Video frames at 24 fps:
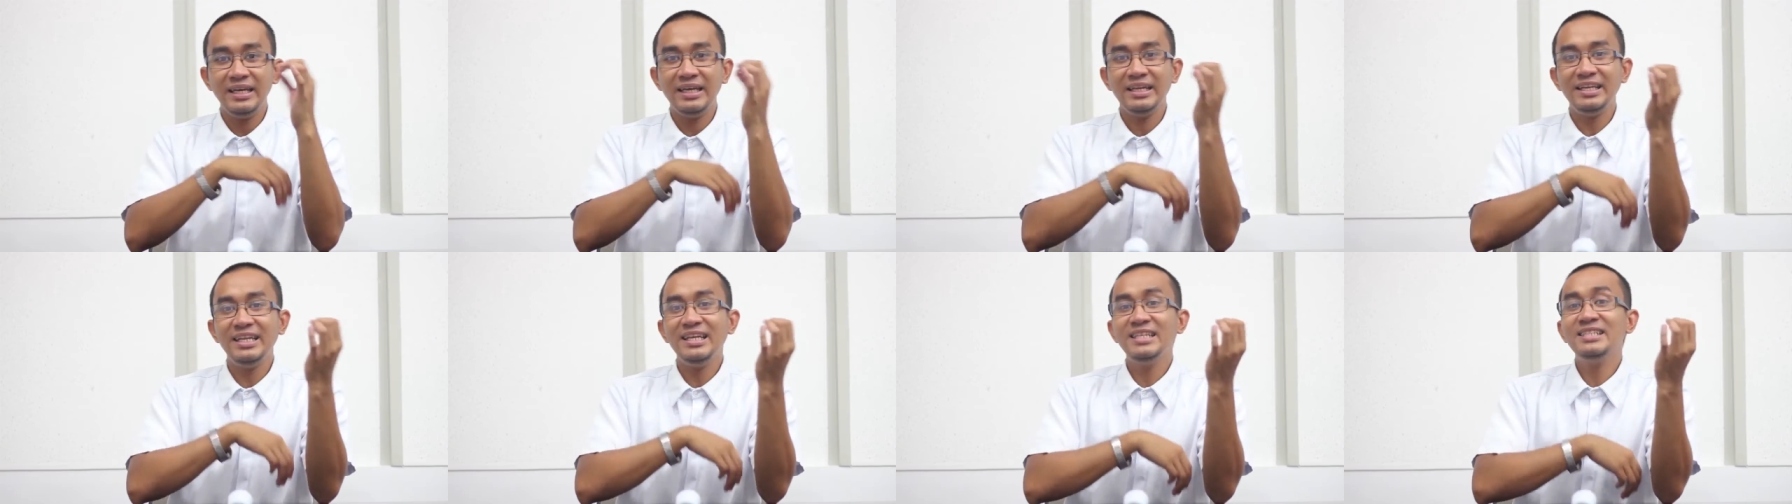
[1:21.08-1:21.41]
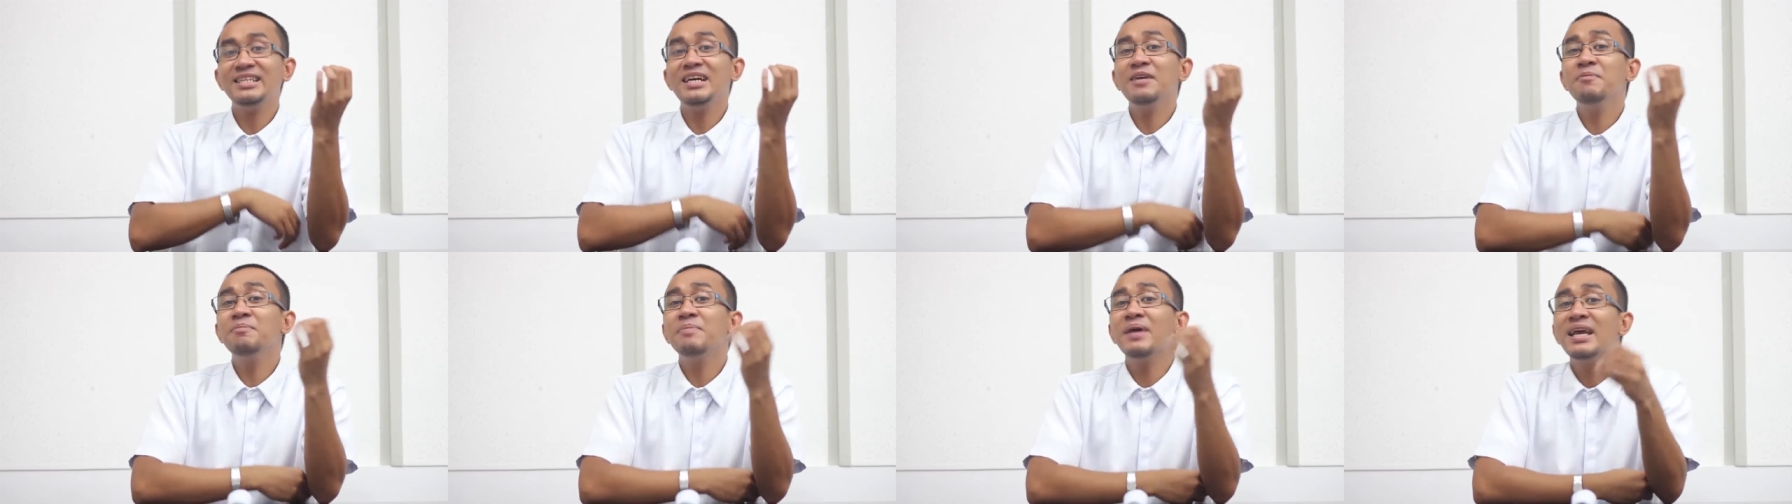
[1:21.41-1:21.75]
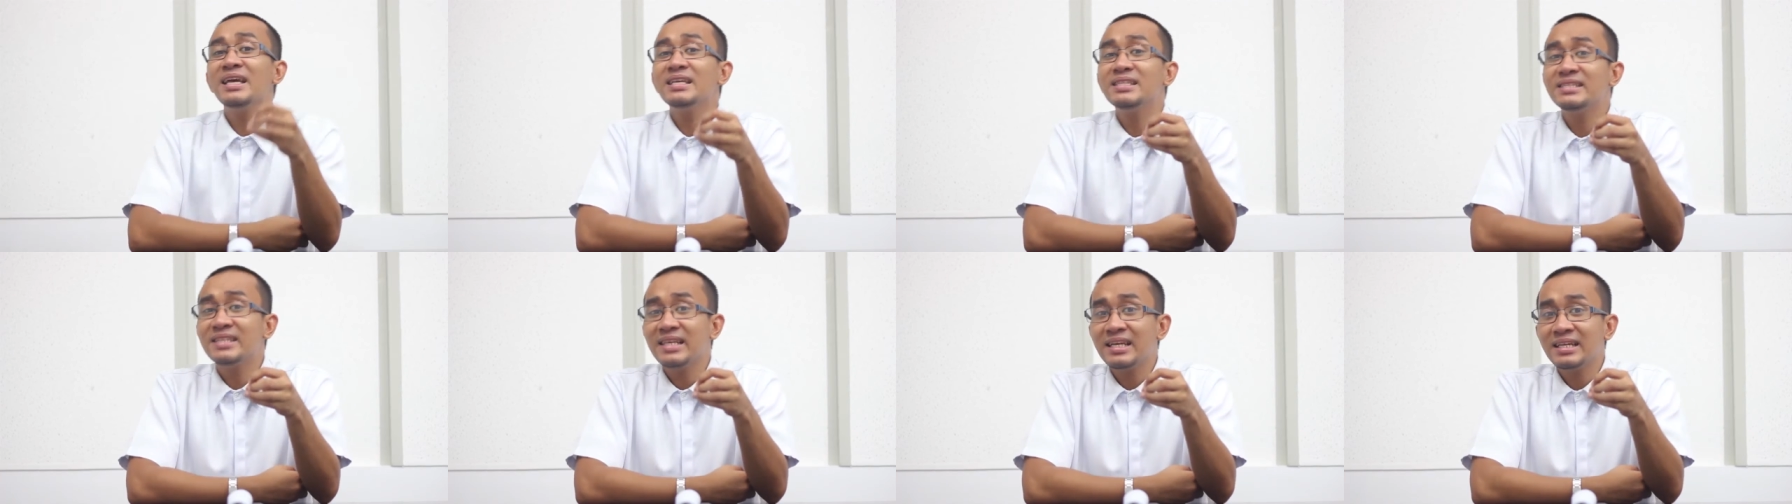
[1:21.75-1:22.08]
it is
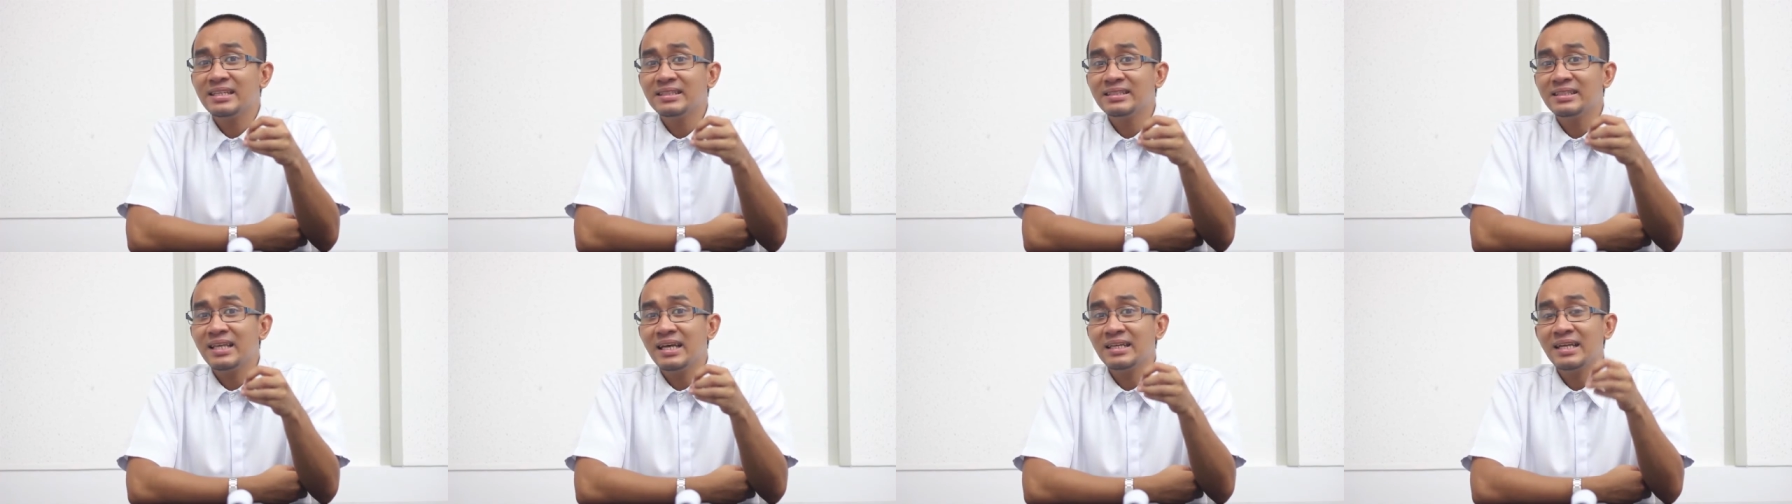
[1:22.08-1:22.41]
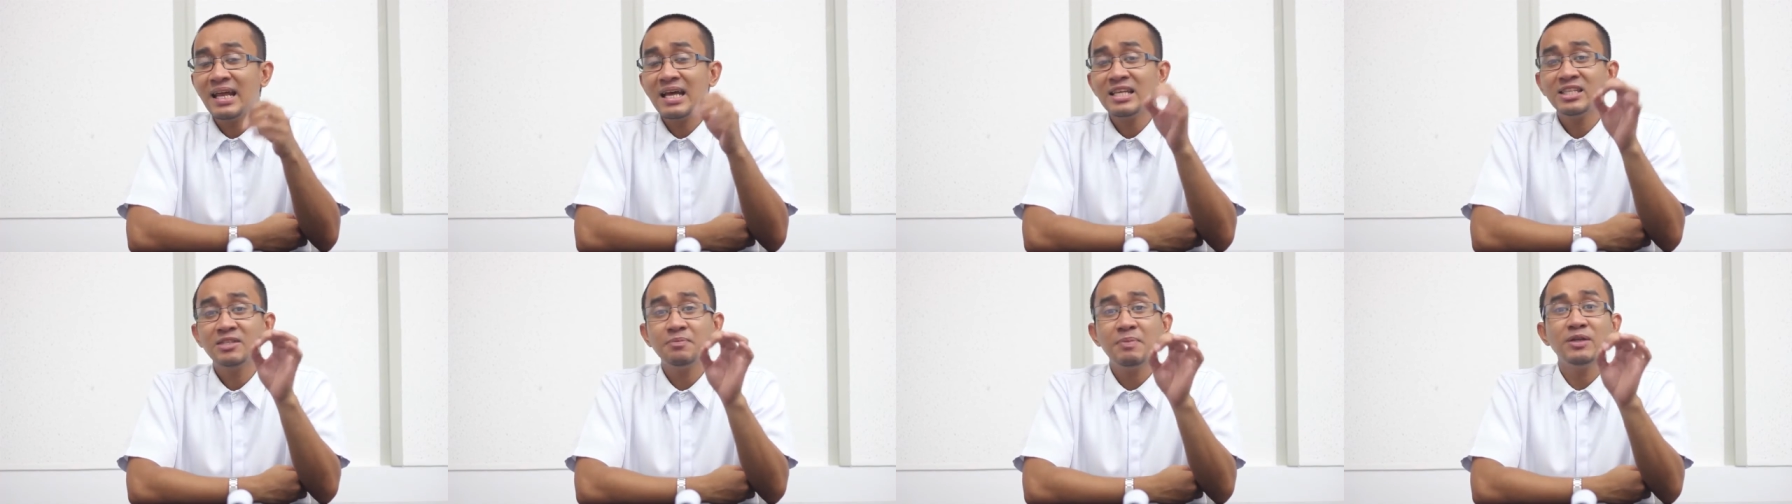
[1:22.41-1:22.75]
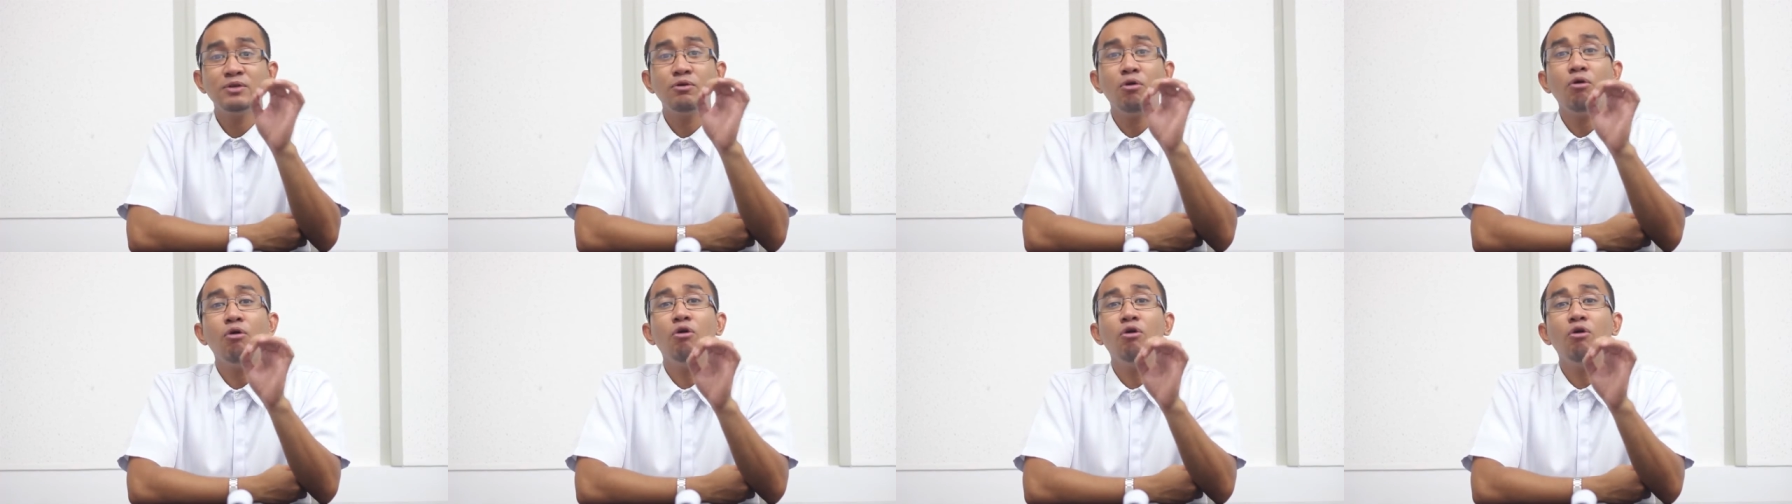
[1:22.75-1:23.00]
amazing that has been